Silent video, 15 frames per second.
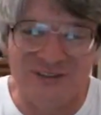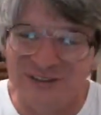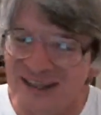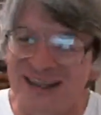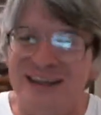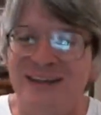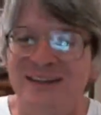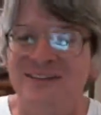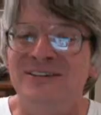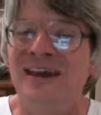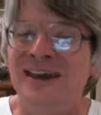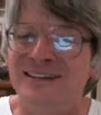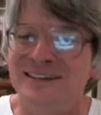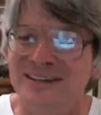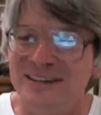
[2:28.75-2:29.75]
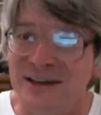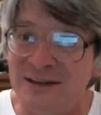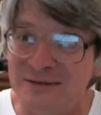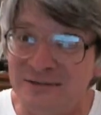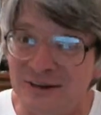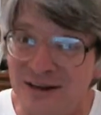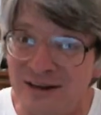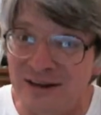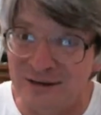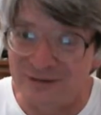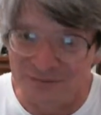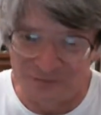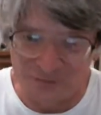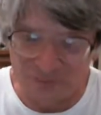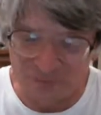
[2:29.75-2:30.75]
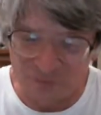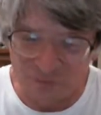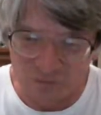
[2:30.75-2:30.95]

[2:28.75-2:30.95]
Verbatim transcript: 10th, 1995.